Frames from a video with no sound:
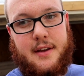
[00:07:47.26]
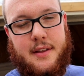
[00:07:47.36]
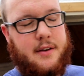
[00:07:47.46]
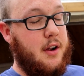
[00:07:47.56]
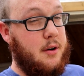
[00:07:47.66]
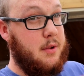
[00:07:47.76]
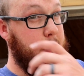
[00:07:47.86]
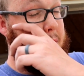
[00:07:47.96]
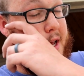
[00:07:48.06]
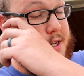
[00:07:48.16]
They're not really
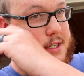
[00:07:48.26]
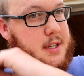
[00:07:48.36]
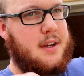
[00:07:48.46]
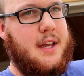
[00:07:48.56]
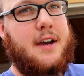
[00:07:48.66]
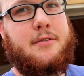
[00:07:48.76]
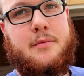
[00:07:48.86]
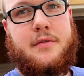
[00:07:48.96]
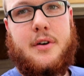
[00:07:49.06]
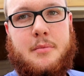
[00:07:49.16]
pets. I have them
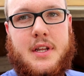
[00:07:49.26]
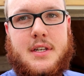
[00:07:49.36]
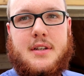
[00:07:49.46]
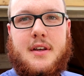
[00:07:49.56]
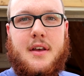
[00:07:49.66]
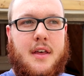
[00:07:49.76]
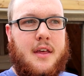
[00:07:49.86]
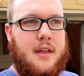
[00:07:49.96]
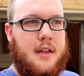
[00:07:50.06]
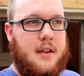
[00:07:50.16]
for meat.
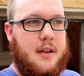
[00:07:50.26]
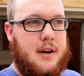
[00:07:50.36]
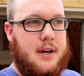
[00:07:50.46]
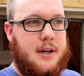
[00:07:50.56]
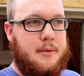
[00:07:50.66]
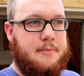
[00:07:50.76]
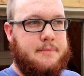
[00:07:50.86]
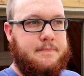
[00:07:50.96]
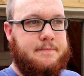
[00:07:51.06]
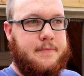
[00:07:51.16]

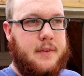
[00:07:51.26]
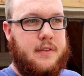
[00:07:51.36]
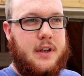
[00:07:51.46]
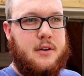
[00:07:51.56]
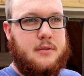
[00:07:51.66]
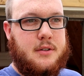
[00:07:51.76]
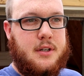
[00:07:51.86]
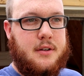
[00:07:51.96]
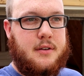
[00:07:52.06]
They don't,